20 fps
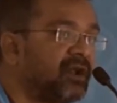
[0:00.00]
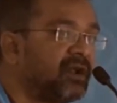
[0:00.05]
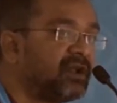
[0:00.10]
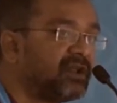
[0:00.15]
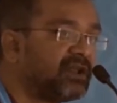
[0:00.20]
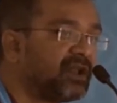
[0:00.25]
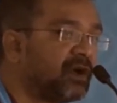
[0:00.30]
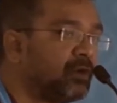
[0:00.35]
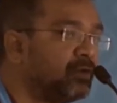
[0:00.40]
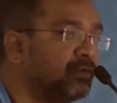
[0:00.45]

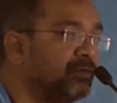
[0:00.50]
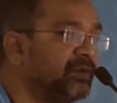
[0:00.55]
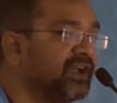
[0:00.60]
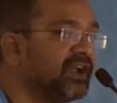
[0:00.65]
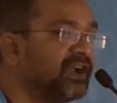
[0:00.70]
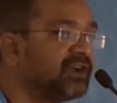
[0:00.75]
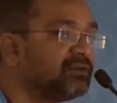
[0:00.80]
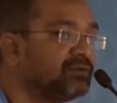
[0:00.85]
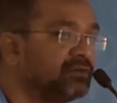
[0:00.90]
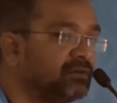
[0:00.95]
now
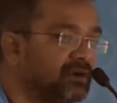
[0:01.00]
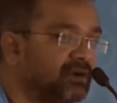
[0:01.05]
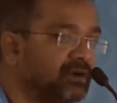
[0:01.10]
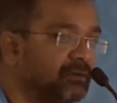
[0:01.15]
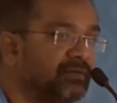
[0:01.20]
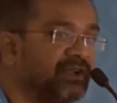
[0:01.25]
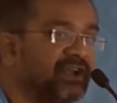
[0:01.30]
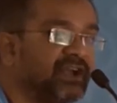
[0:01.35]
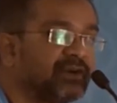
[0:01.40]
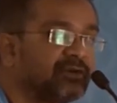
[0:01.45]
began
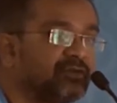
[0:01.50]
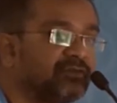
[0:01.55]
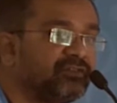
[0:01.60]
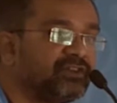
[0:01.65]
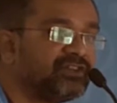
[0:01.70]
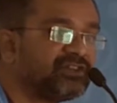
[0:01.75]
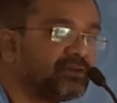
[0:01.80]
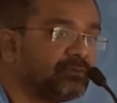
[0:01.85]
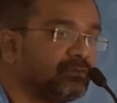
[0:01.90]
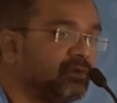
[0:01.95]
to
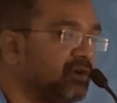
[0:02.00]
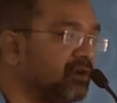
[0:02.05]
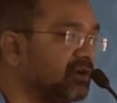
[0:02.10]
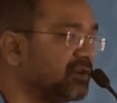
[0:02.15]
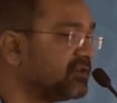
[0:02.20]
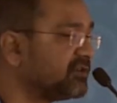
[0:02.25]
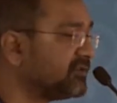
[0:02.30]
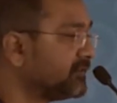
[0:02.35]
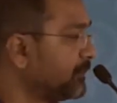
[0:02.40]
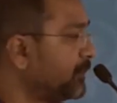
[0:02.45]
feature
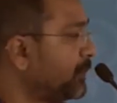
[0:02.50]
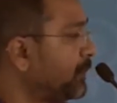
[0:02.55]
blogs.